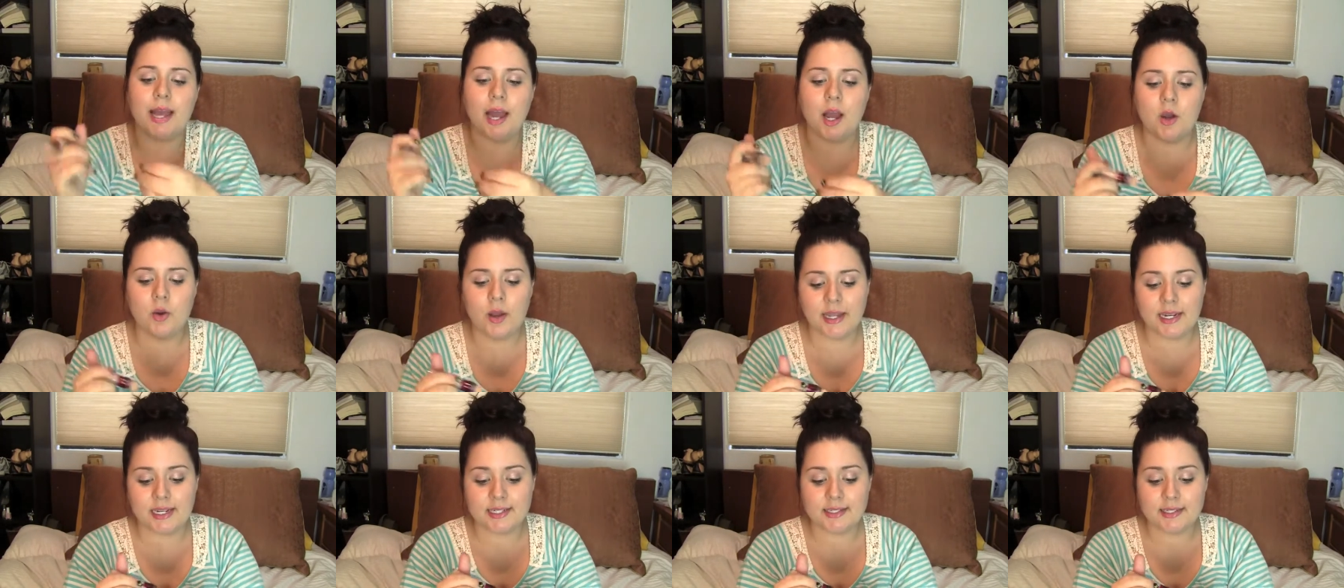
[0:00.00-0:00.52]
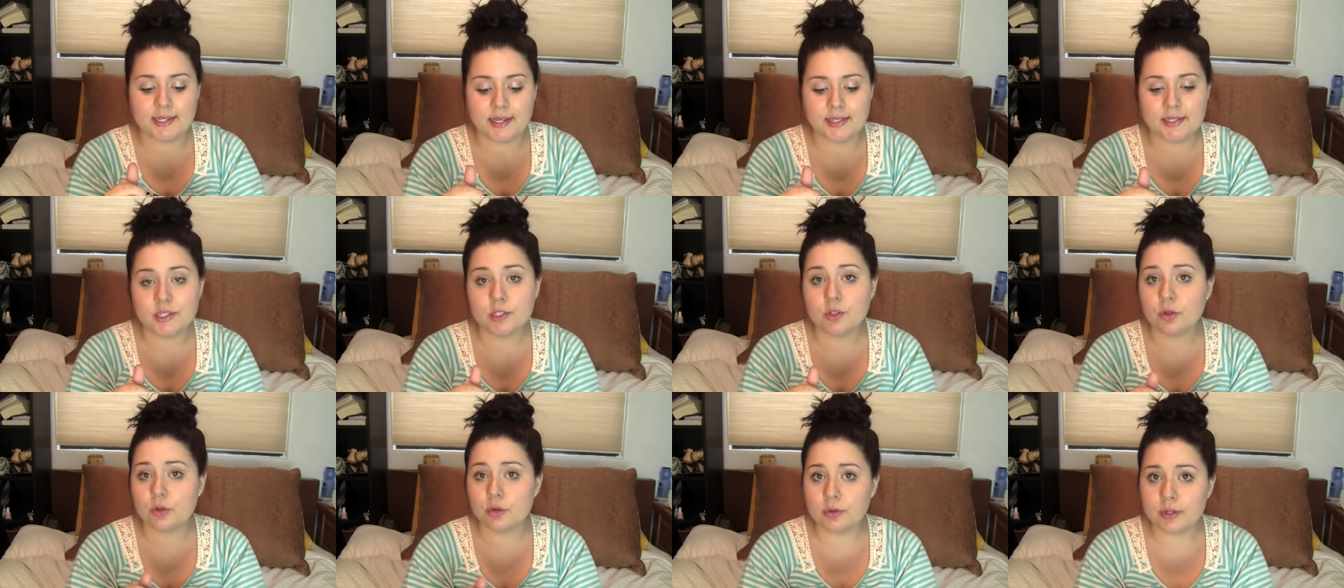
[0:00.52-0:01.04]
out and it
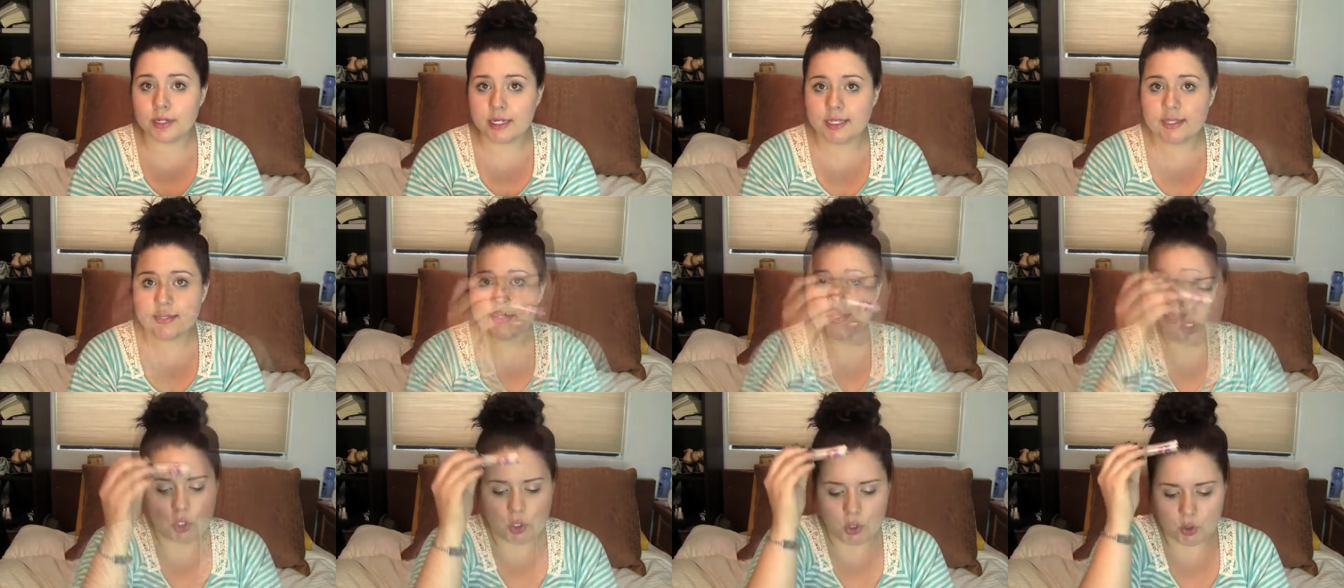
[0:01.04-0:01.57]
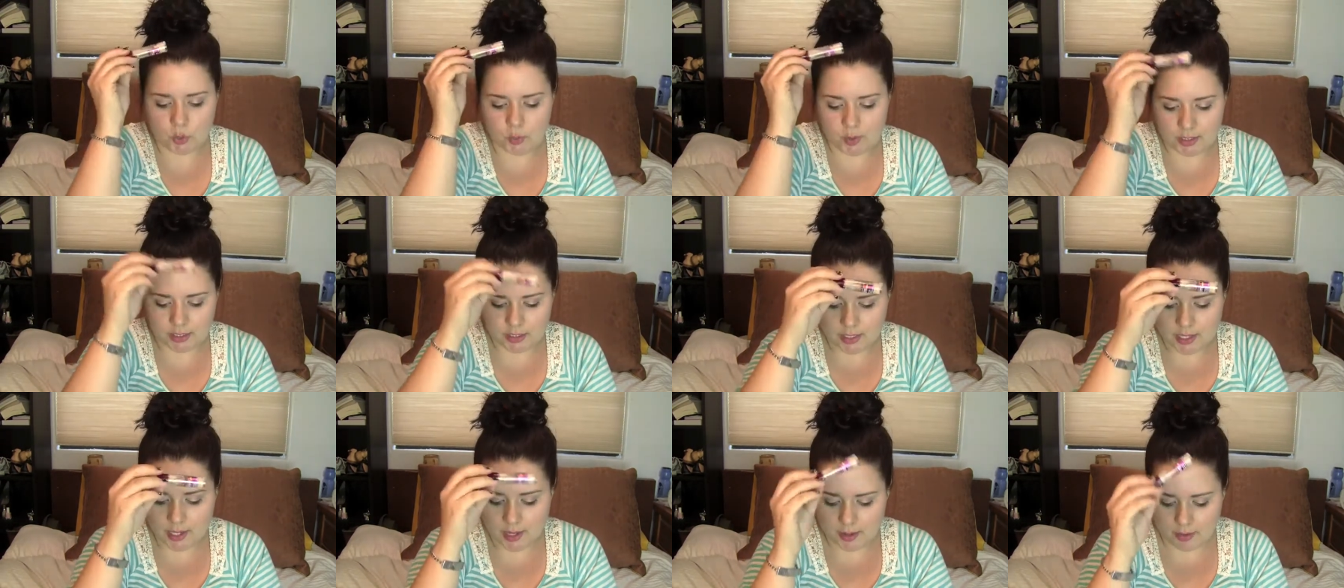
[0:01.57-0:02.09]
doesn't crease. So
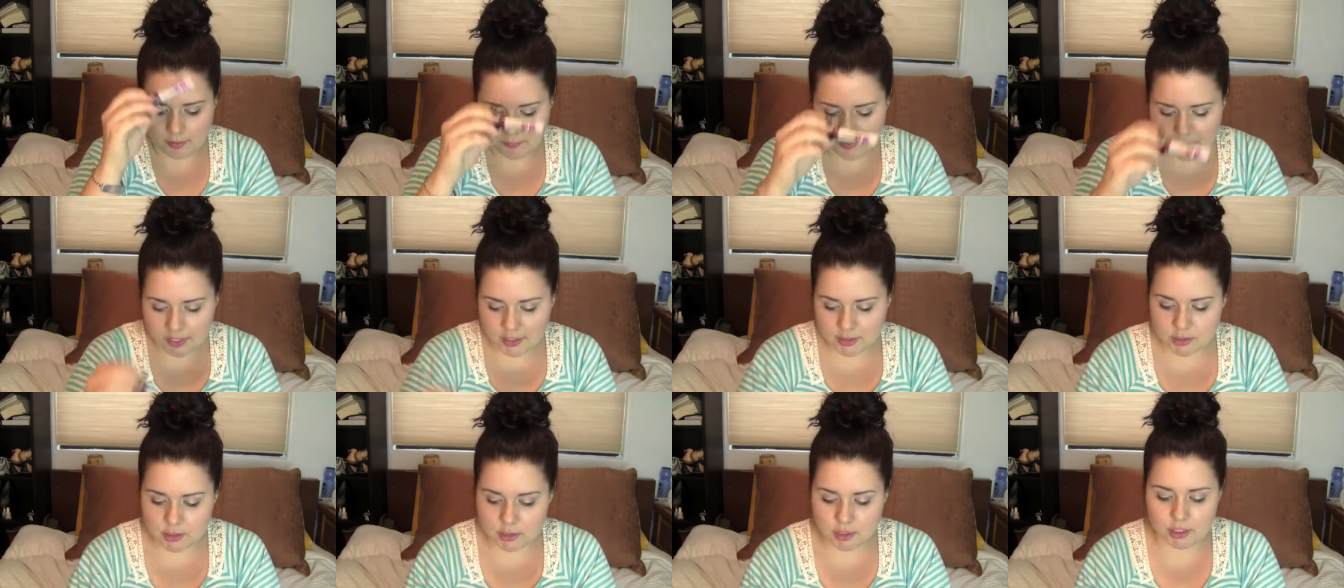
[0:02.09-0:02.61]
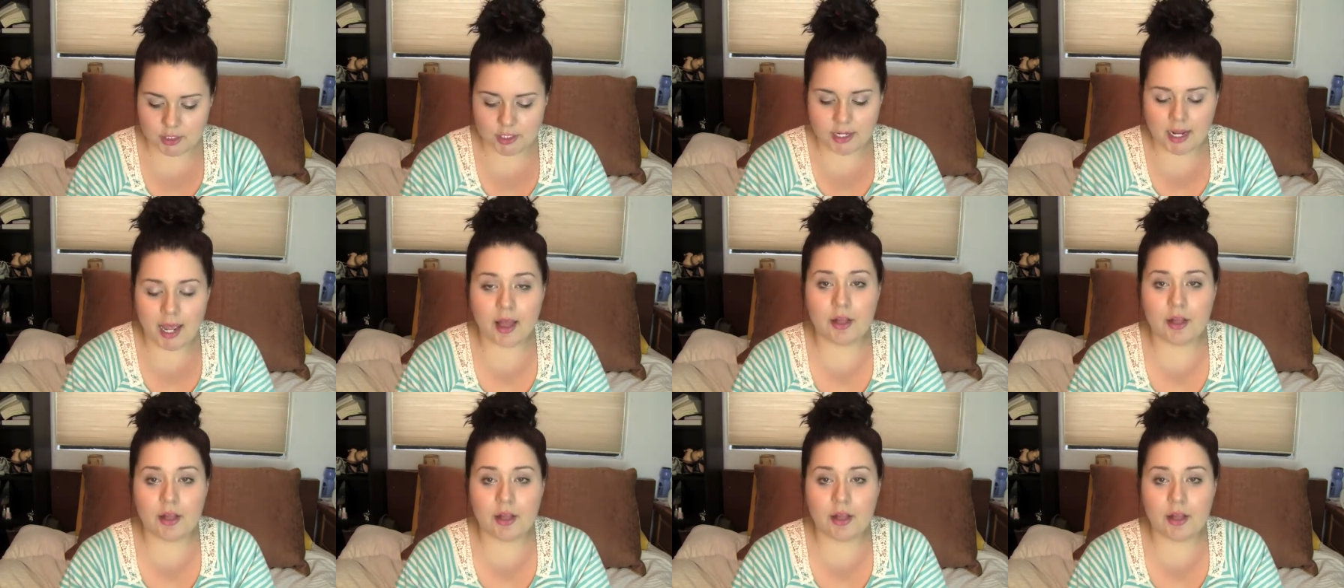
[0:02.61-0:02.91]
yeah, that's good.